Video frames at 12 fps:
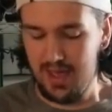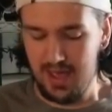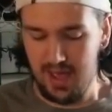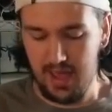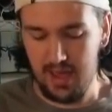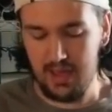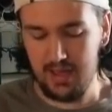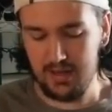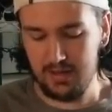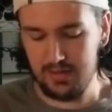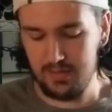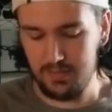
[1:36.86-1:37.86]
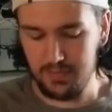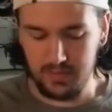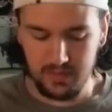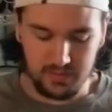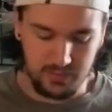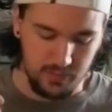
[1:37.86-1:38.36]
And
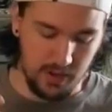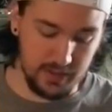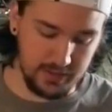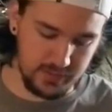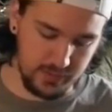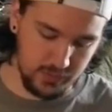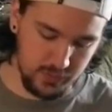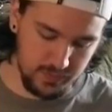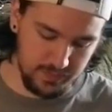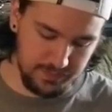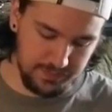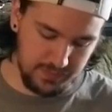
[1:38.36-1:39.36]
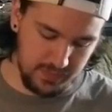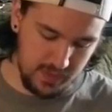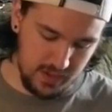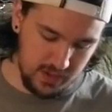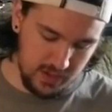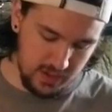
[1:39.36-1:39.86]
so I assume
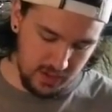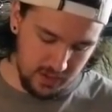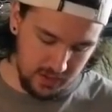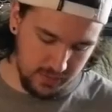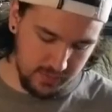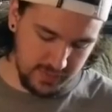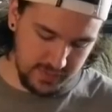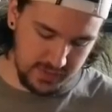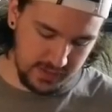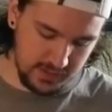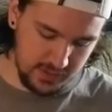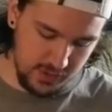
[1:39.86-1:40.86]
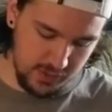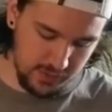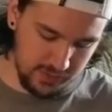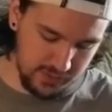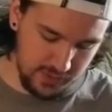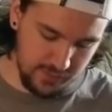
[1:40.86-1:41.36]
her missing
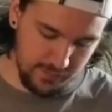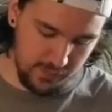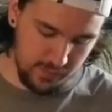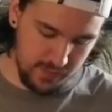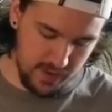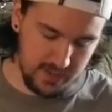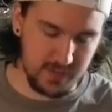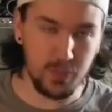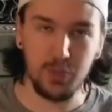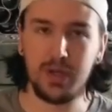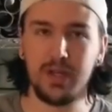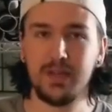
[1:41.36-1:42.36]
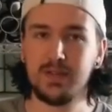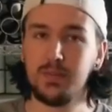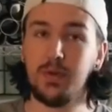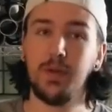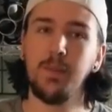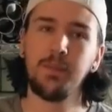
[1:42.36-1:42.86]
toes are from past breedings,
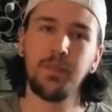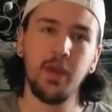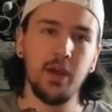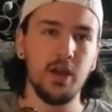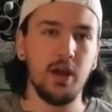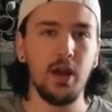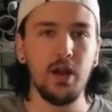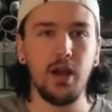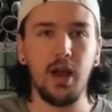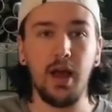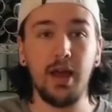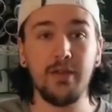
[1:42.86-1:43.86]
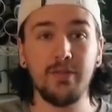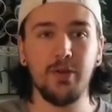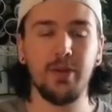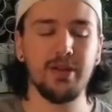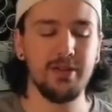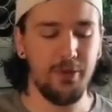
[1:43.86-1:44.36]
but I have no way
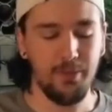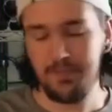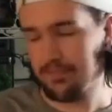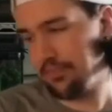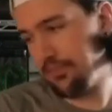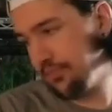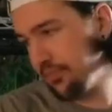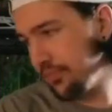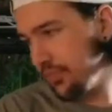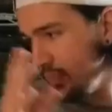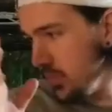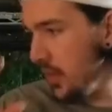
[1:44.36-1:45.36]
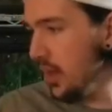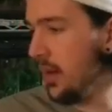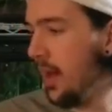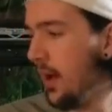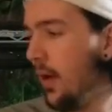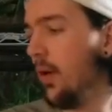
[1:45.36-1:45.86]
to tell.
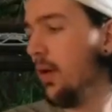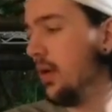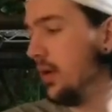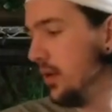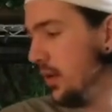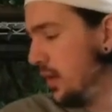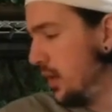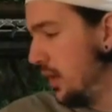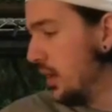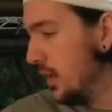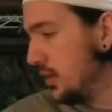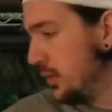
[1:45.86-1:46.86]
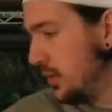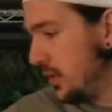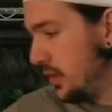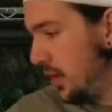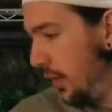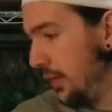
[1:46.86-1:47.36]
Now, I just went to
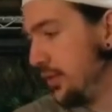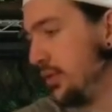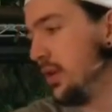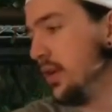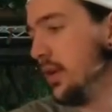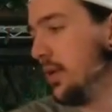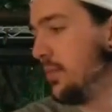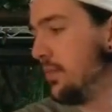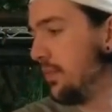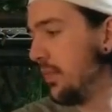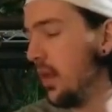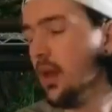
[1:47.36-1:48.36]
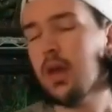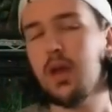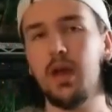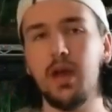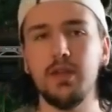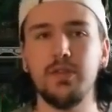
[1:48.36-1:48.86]
Dollar Tree,
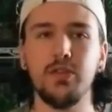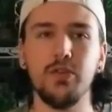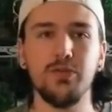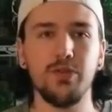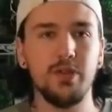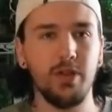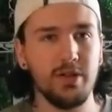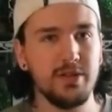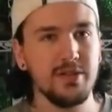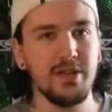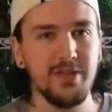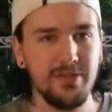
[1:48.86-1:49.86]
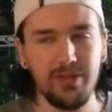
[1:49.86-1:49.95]
and so for a lot of stuff,